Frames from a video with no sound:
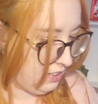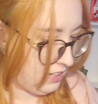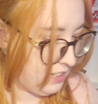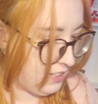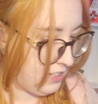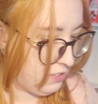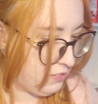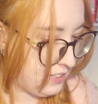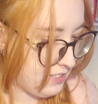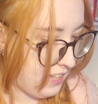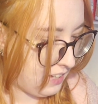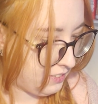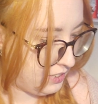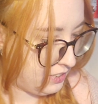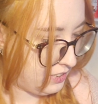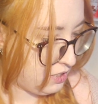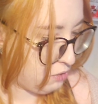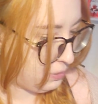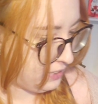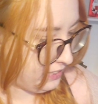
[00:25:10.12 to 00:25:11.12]
I don't
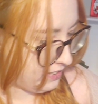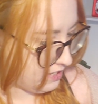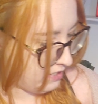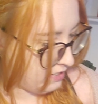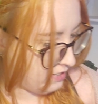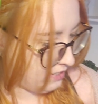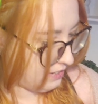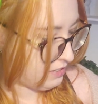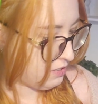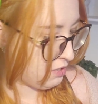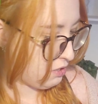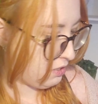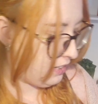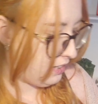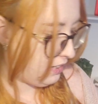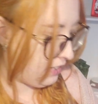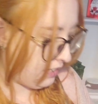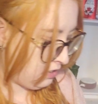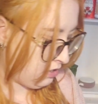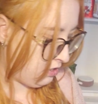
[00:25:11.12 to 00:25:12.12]
exactly know what this is.
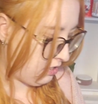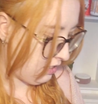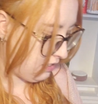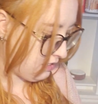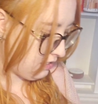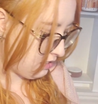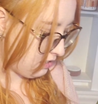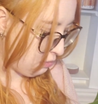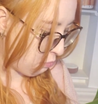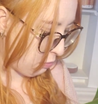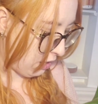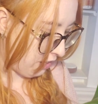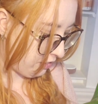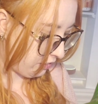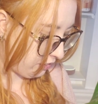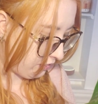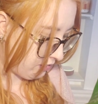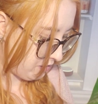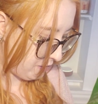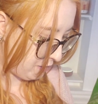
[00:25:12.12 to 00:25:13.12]
It does need
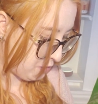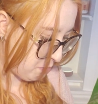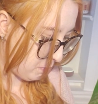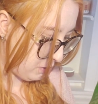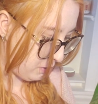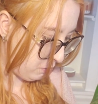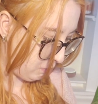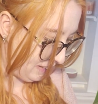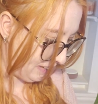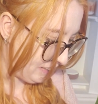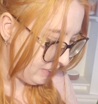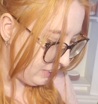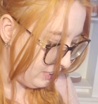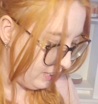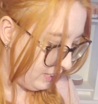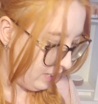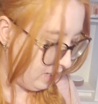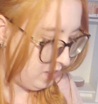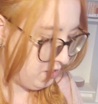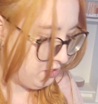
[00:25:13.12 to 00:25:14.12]
water in a desperate way,
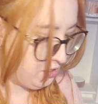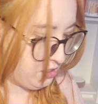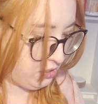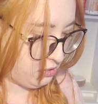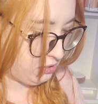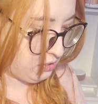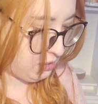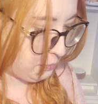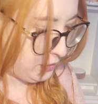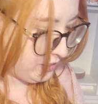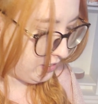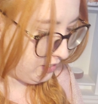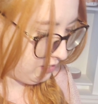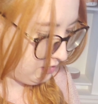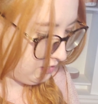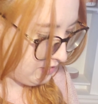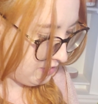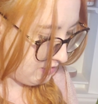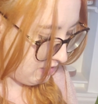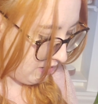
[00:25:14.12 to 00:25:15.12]
so I'm
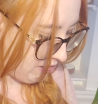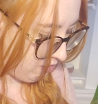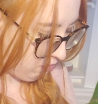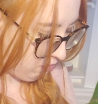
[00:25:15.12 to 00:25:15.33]
gonna leave it